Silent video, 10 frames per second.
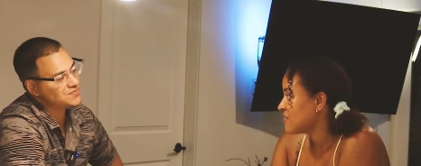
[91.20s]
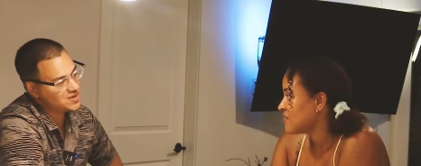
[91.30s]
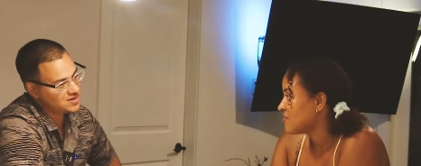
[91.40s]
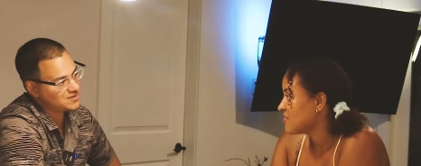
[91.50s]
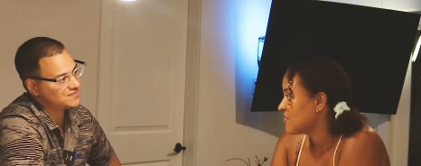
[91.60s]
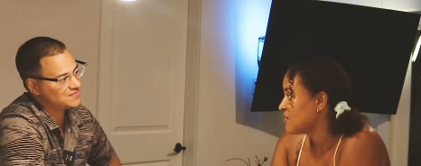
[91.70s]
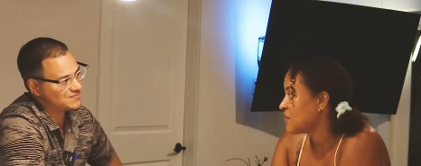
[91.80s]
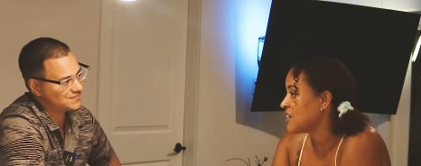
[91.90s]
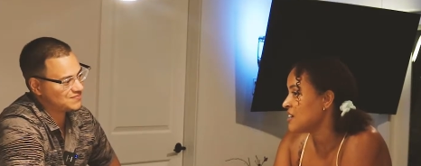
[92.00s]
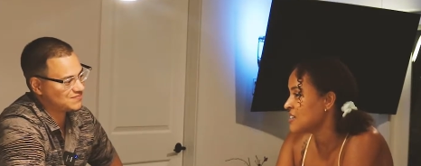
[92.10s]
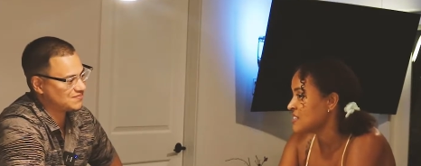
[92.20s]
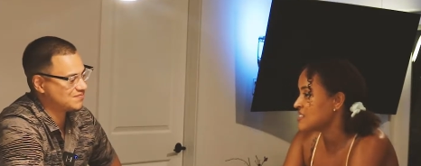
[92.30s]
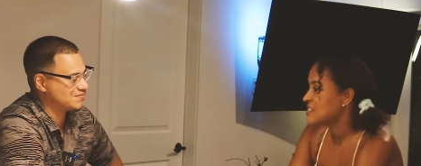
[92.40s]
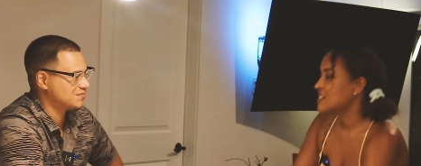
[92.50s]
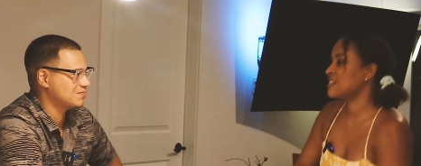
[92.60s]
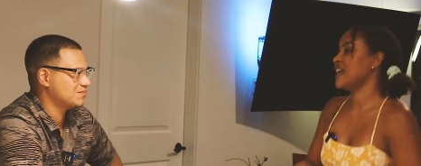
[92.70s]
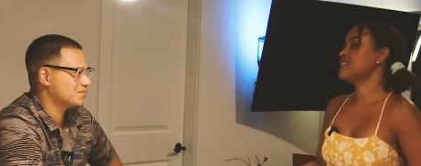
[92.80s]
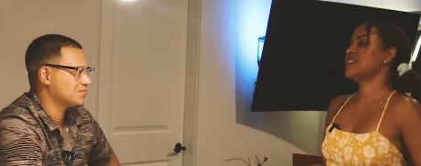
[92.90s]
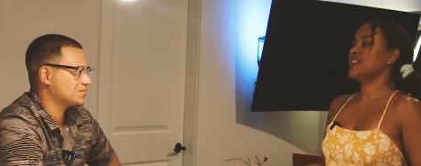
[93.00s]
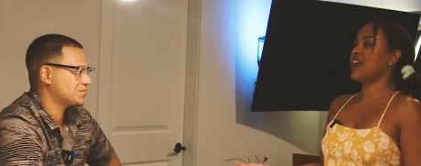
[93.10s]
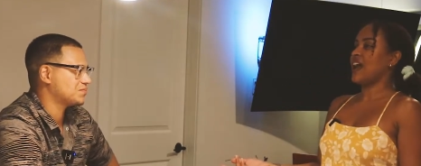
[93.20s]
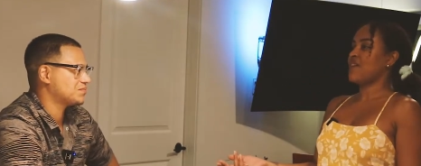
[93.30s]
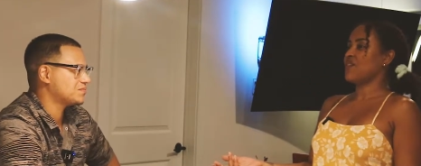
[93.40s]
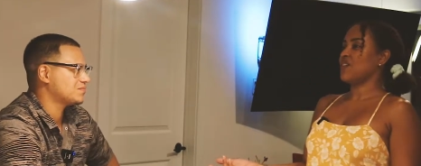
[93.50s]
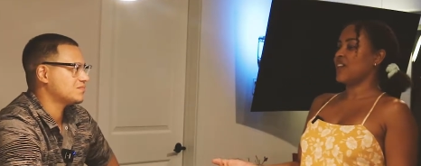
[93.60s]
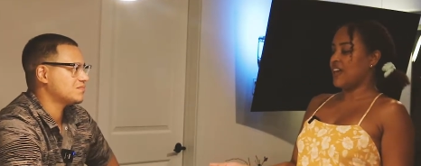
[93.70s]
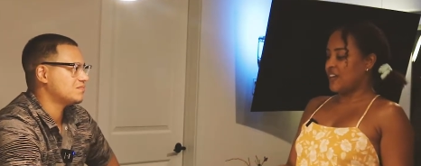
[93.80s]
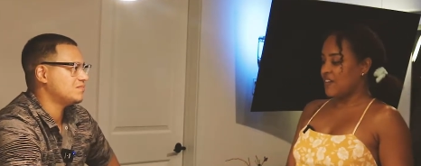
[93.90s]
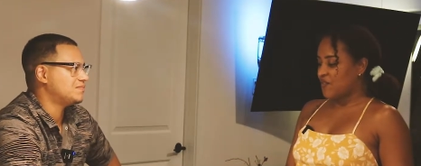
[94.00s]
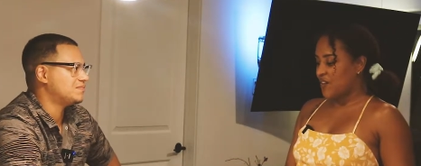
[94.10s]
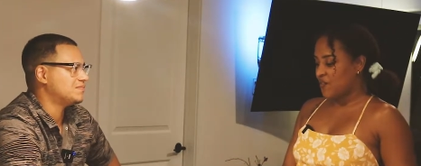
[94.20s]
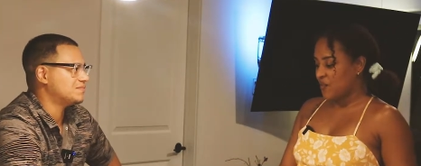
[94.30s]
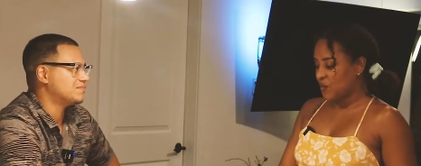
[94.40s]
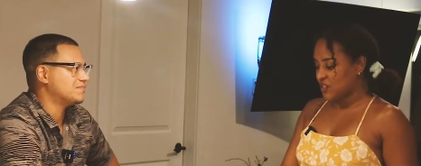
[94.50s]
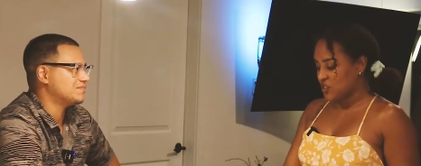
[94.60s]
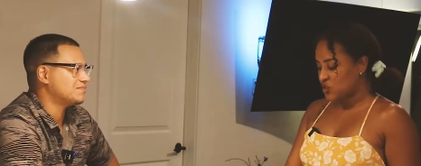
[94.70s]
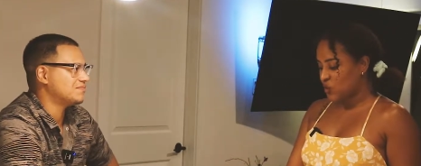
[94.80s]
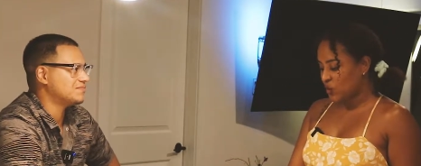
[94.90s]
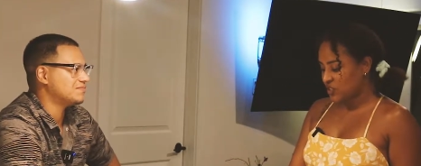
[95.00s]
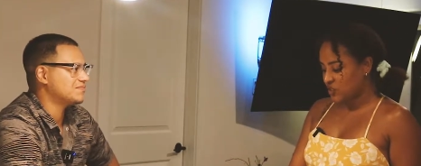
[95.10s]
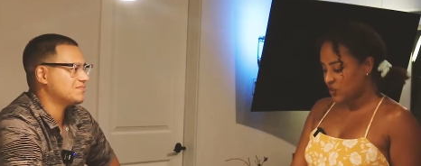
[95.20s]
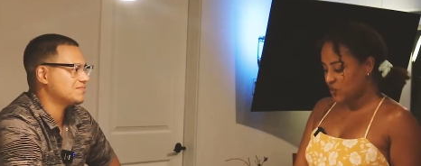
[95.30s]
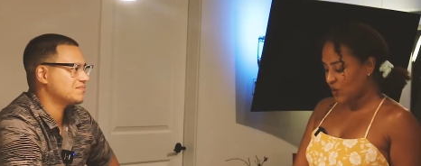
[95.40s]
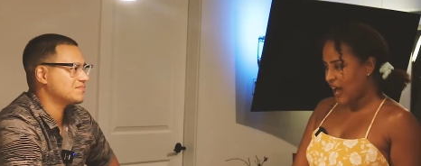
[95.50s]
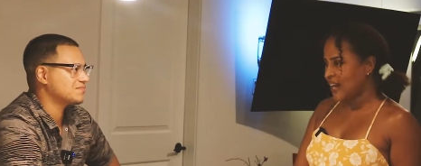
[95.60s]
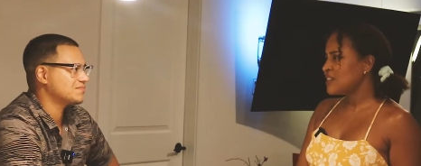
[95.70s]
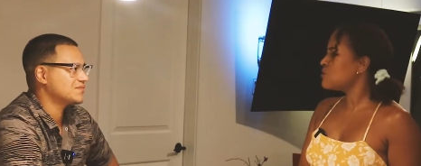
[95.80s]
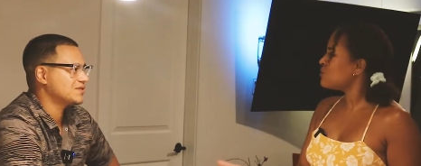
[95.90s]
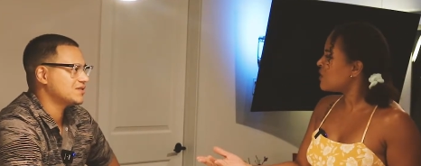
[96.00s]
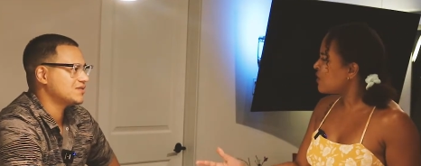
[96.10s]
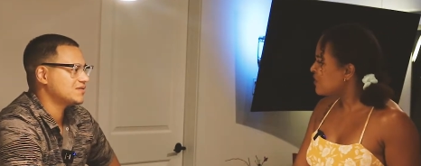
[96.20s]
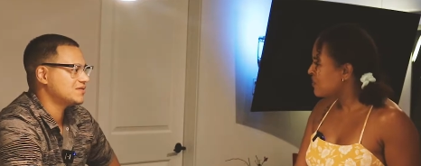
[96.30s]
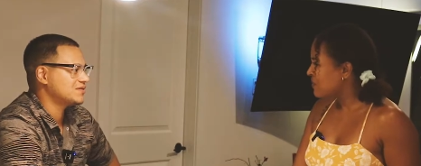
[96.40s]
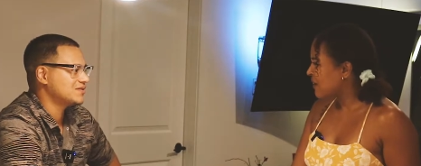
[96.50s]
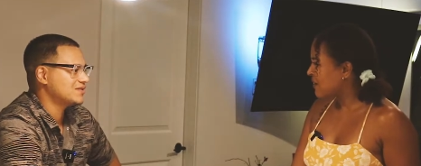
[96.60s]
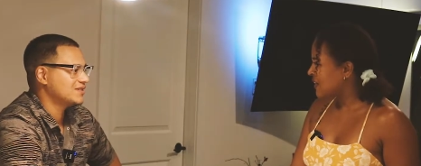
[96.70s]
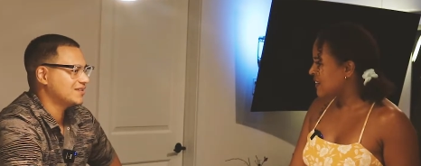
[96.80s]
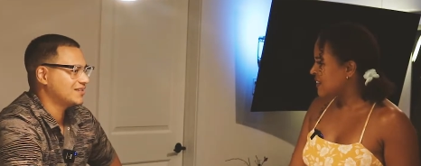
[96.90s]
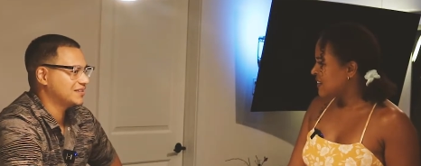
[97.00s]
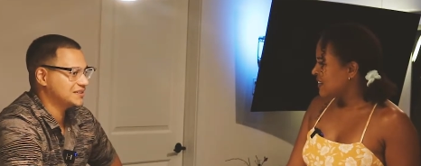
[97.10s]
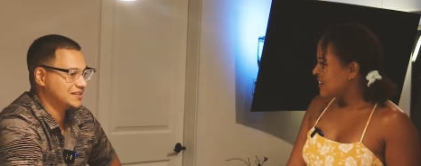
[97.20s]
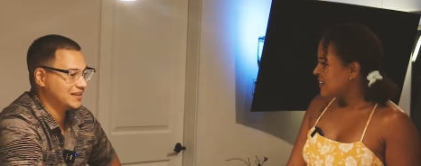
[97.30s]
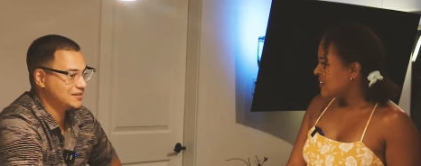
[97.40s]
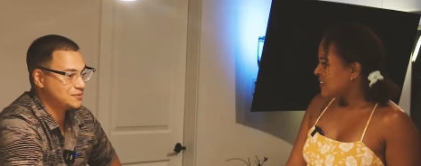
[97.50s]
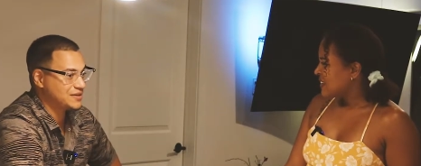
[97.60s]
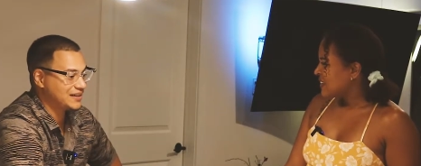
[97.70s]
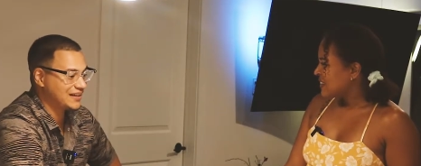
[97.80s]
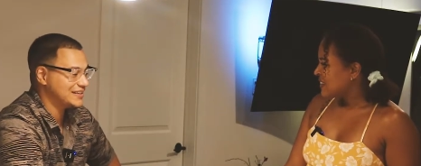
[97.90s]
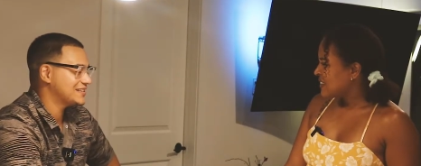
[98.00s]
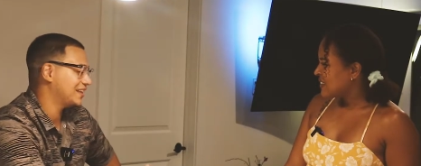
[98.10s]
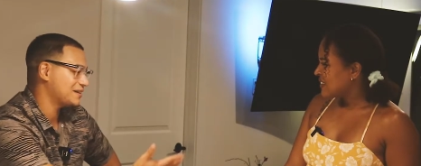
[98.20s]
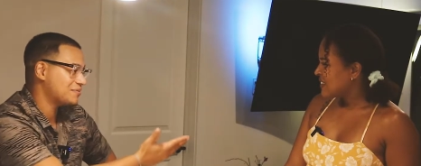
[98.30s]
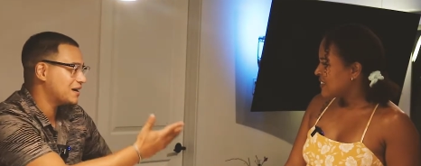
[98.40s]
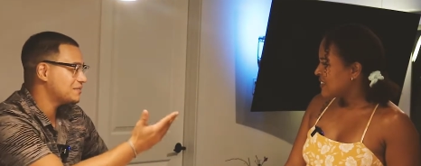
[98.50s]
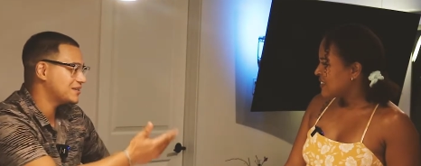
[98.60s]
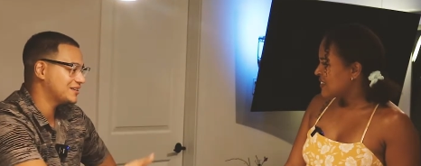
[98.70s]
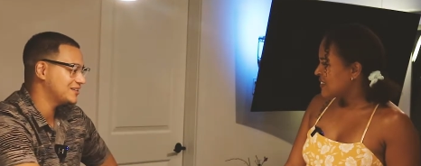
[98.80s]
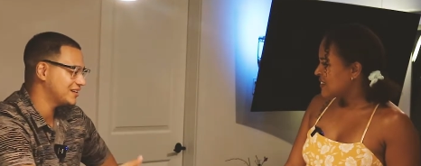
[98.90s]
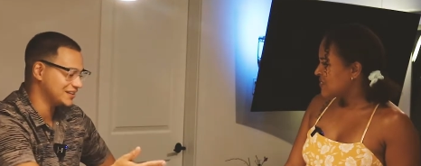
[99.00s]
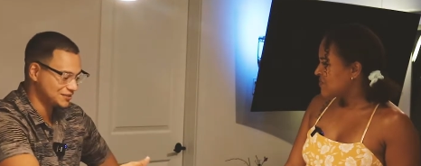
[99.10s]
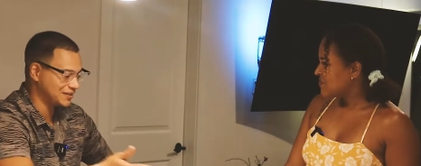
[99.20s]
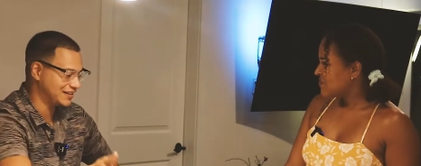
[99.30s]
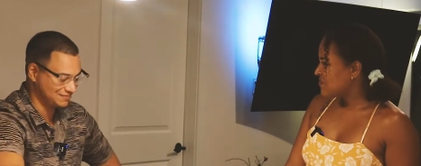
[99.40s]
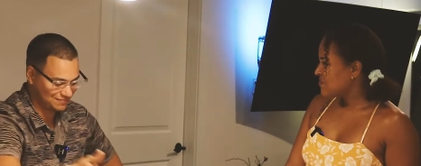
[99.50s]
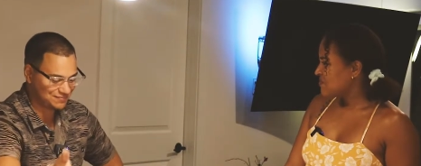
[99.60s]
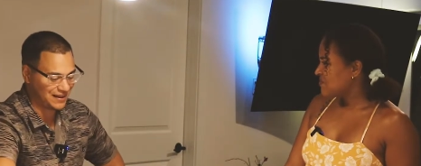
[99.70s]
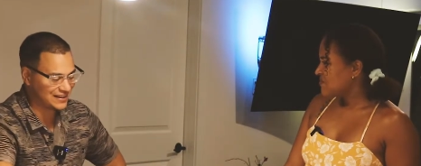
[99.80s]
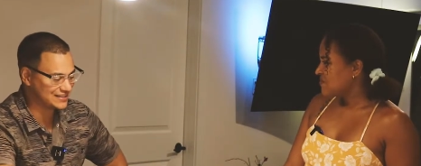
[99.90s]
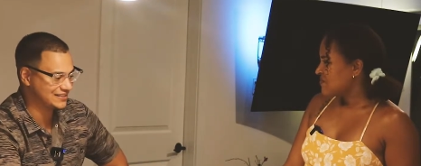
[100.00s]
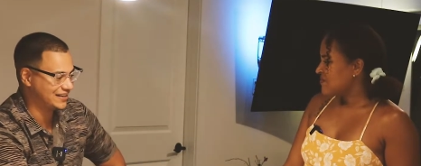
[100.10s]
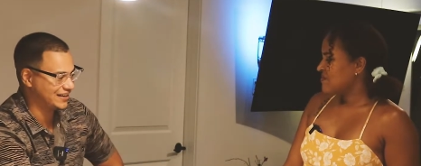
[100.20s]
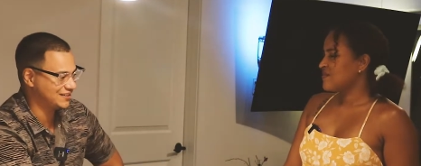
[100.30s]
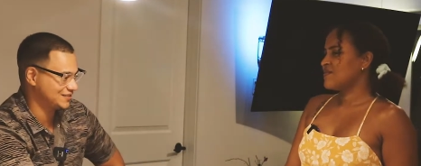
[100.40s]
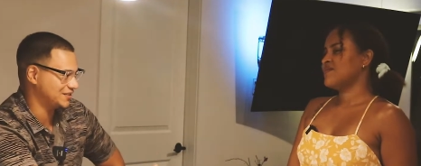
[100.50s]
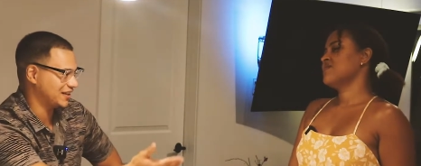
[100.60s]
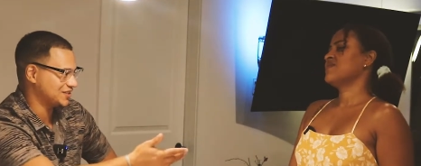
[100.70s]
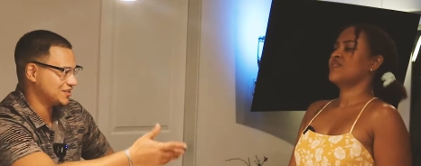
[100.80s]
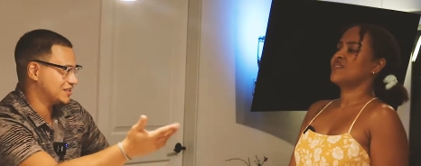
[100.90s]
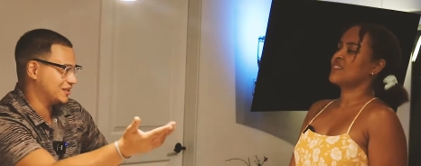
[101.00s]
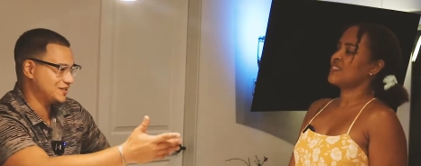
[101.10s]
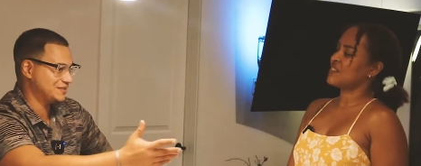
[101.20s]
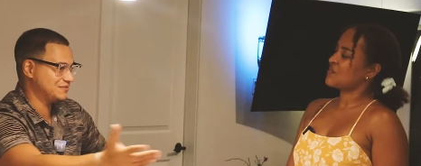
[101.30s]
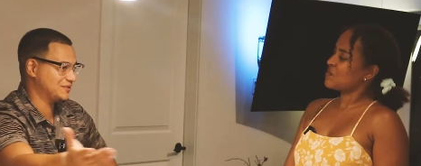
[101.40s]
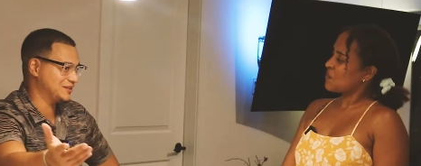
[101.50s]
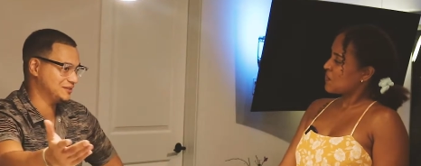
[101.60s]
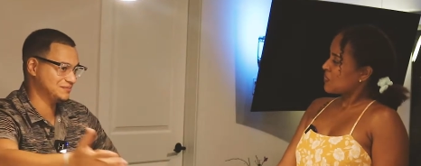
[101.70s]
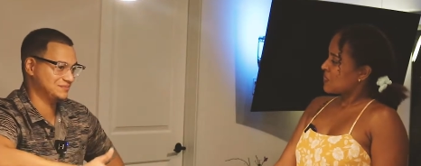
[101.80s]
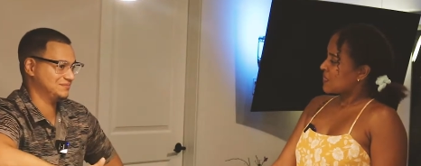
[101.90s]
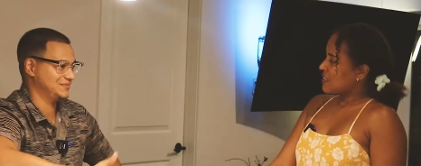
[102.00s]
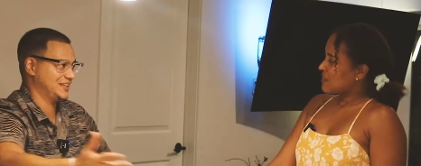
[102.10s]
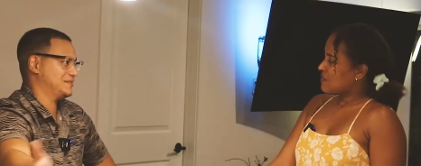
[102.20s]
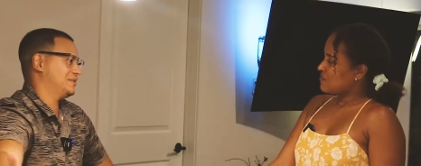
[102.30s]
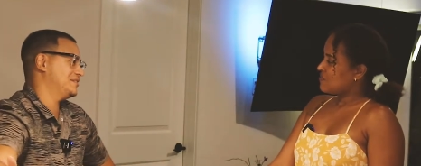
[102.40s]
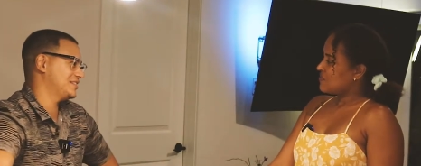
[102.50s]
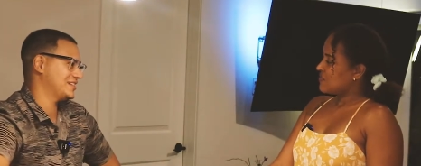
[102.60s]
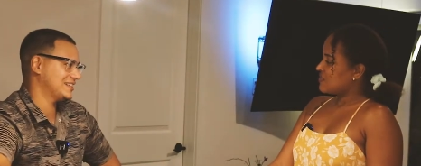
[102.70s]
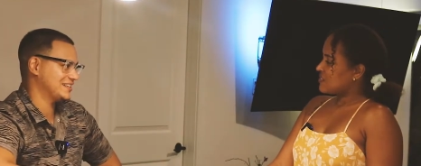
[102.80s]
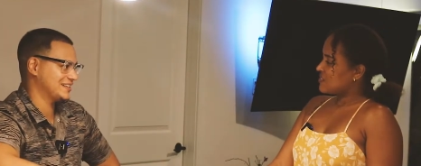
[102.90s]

Speaker 1: Yeah. Because that's the thing. I feel like if if it wasn't taught to you, how did you learn about it?
Speaker 2: The same way I guess they probably learned, and that's why they passed it down of like just learning from experiences